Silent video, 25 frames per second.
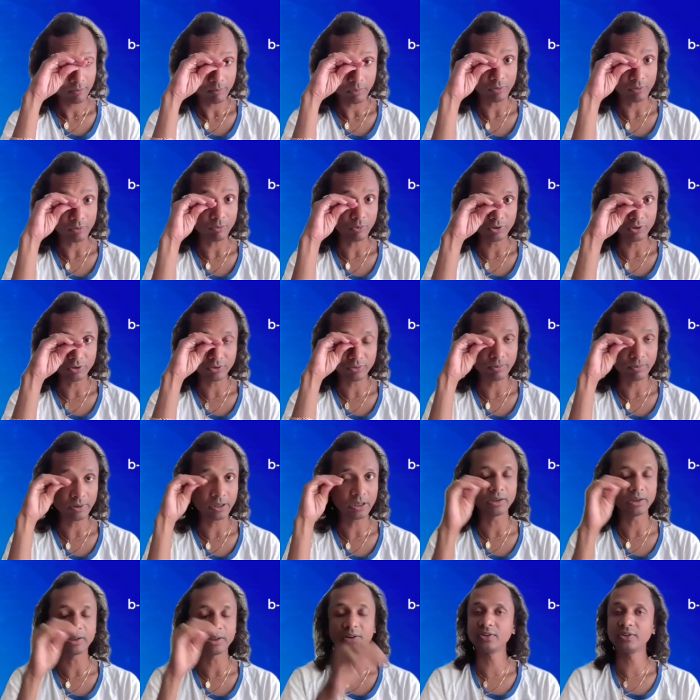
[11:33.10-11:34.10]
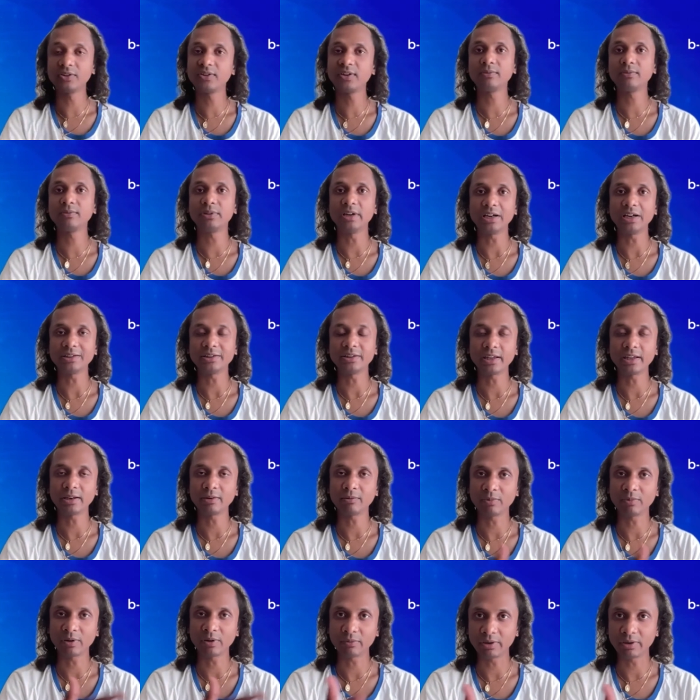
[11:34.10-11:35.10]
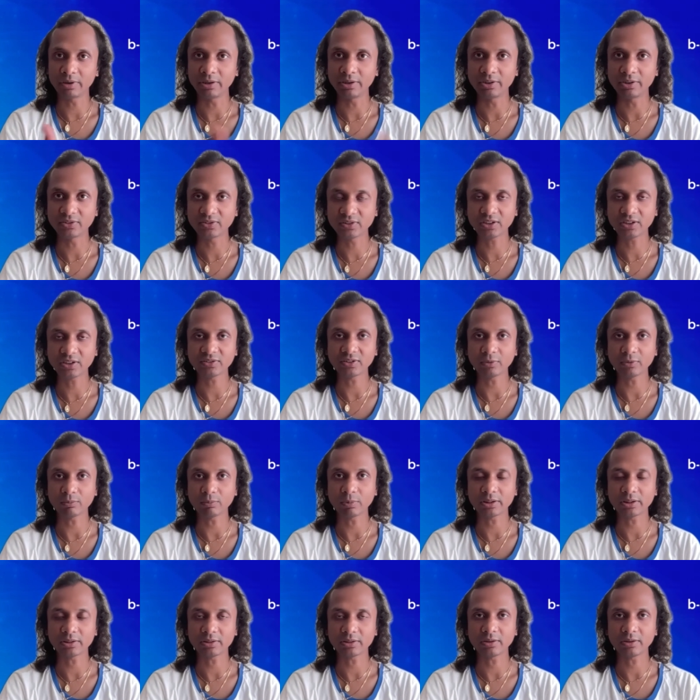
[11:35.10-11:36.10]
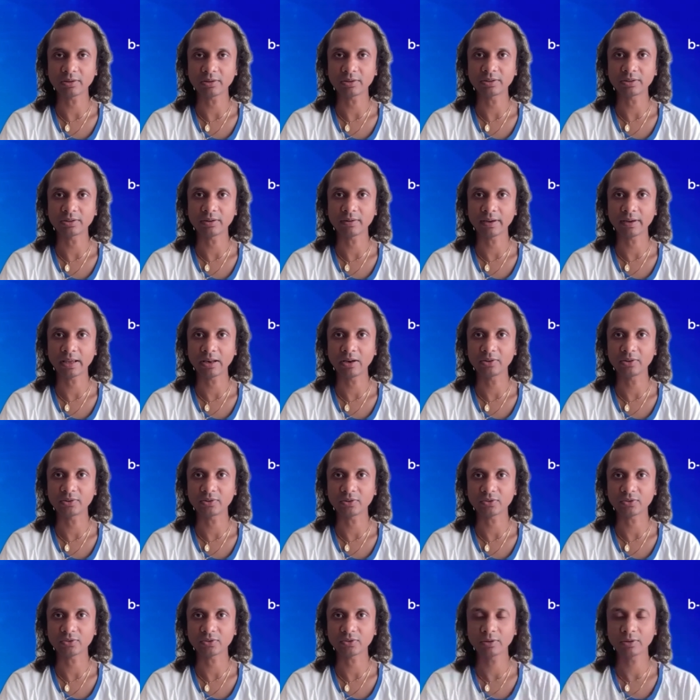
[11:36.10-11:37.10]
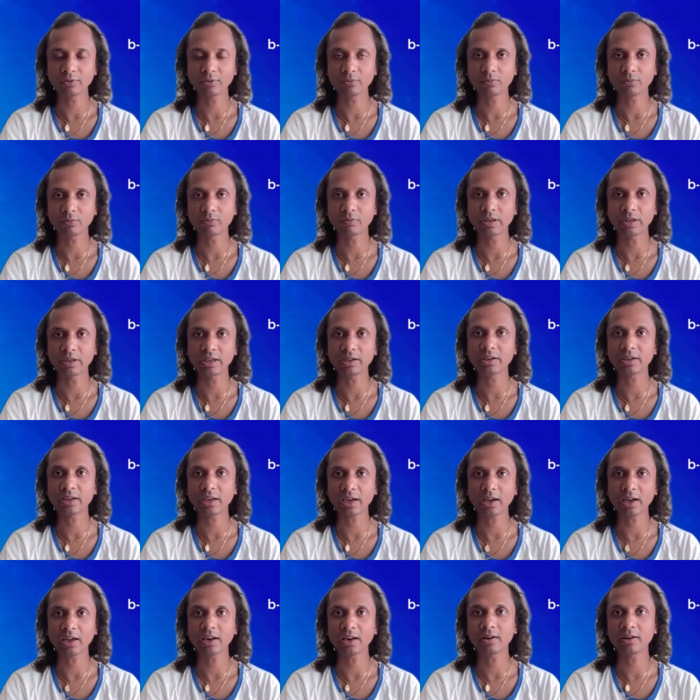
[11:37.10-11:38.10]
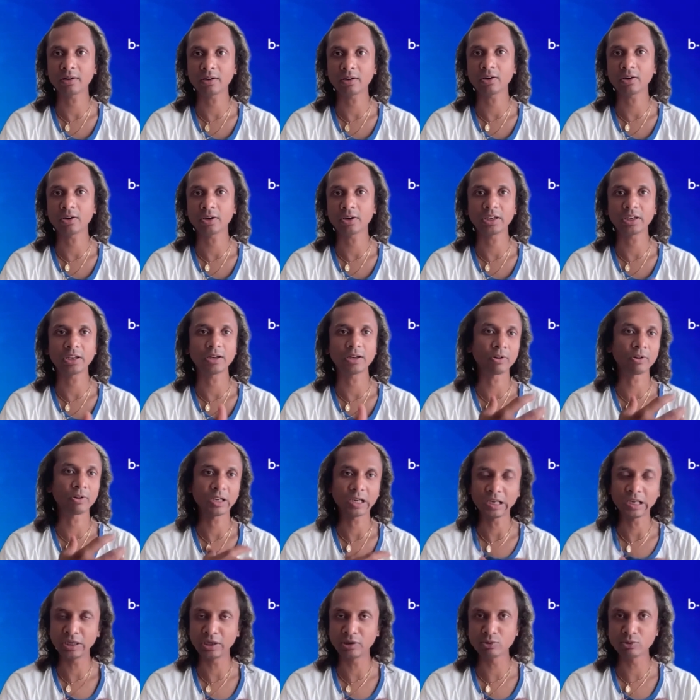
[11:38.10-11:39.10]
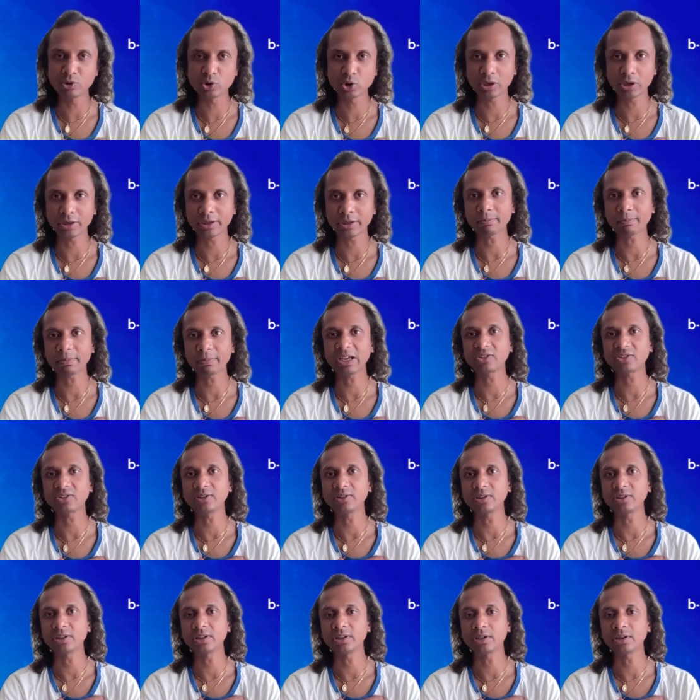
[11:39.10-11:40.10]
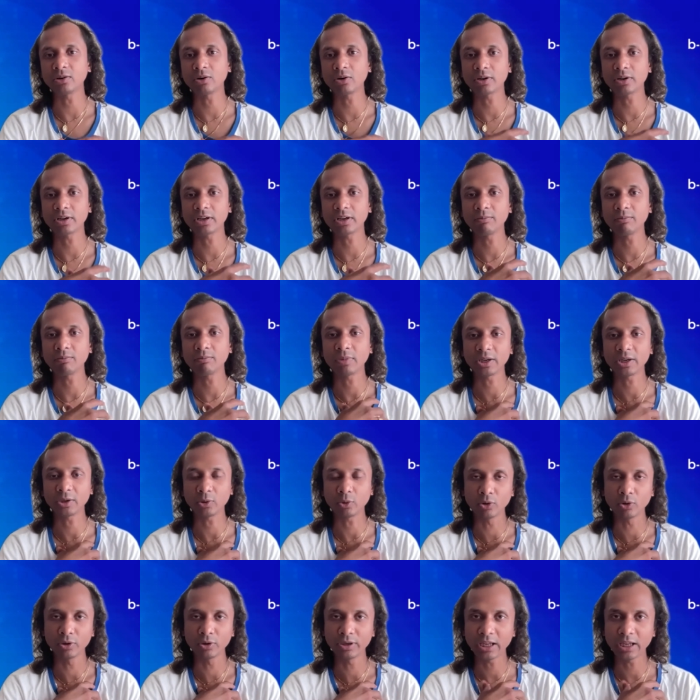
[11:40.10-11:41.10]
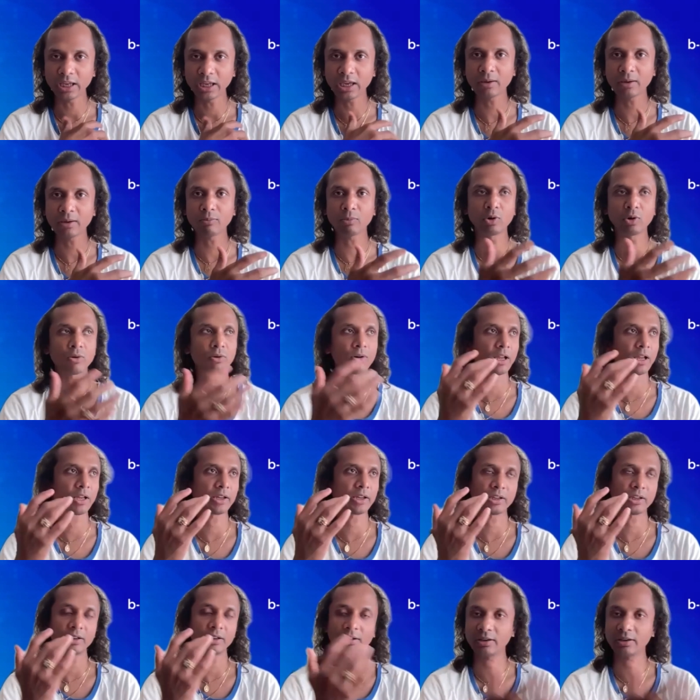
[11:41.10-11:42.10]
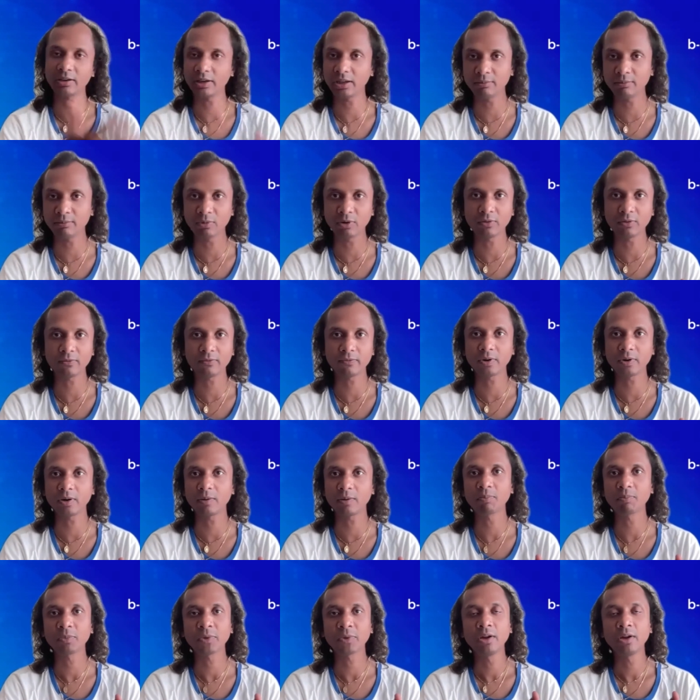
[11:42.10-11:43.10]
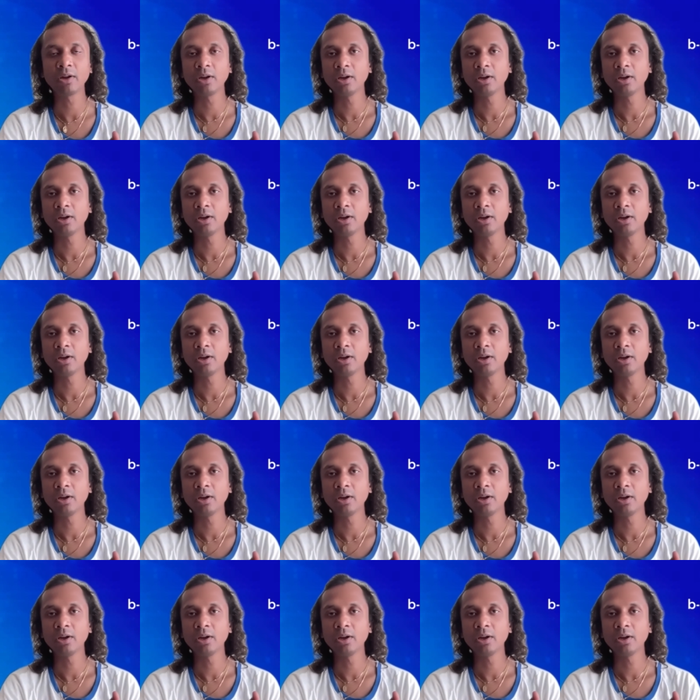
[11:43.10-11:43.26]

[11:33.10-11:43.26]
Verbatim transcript: But once we receive that, then we will discuss it with uh, the regulators. If we can, uh, in our individual capacity or in my own name or like in the name of um,